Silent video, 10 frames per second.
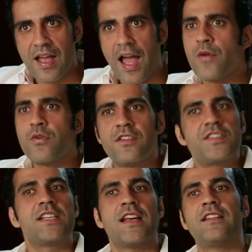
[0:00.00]
I would have
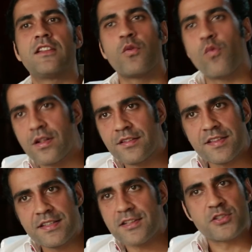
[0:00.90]
said that the one
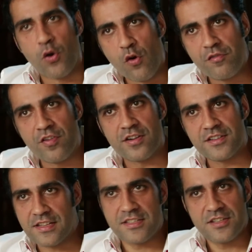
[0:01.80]
thing that's over,
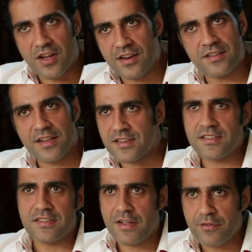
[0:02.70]
that's done and thus
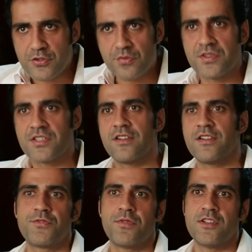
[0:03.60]
is never to return,
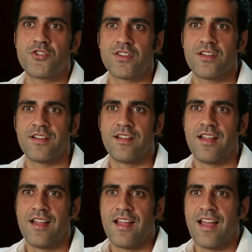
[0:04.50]
is religion.
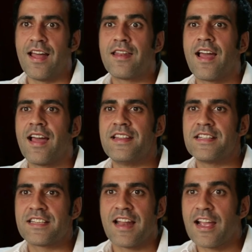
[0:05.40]
And, and he
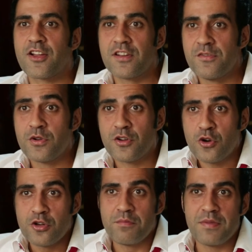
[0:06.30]
said, I
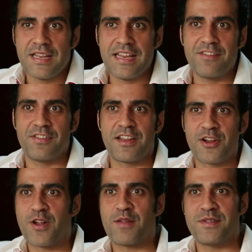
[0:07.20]
couldn't believe that
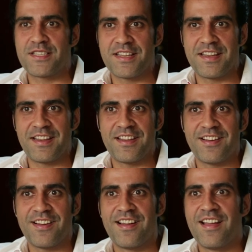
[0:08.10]
here I'd be sitting
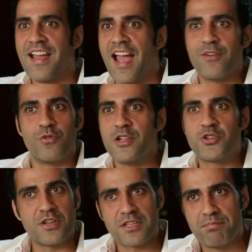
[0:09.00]
here and
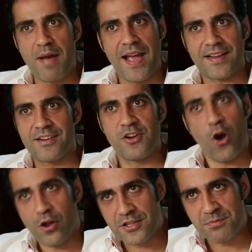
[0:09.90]
religion is back,
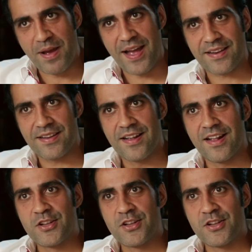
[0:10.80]
God is back.